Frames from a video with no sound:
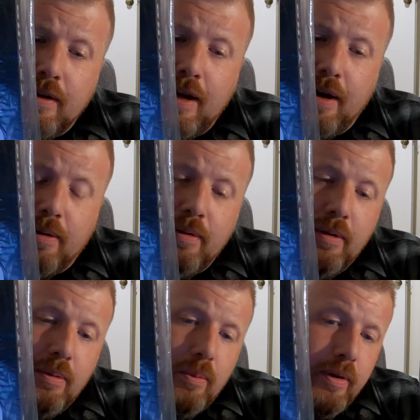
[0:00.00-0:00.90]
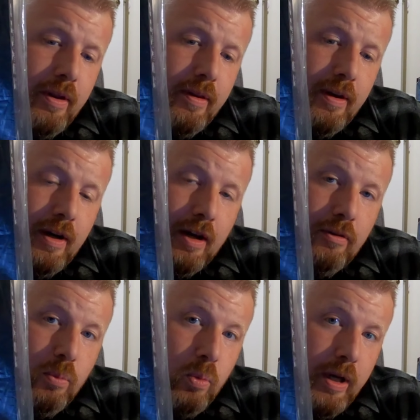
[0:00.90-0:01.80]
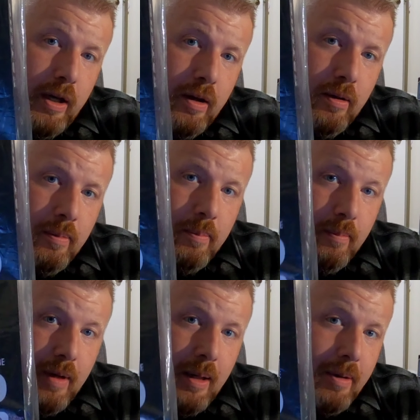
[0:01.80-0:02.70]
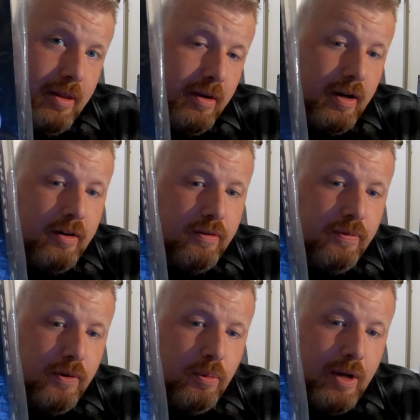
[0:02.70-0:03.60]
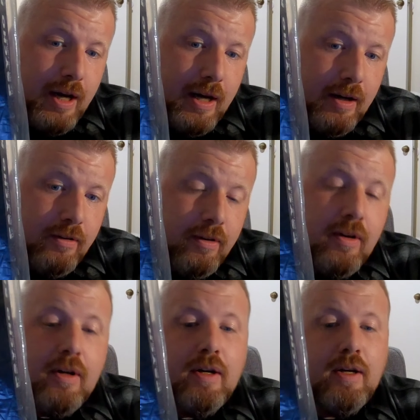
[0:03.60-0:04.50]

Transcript: Now, within the next week, maybe the next few days,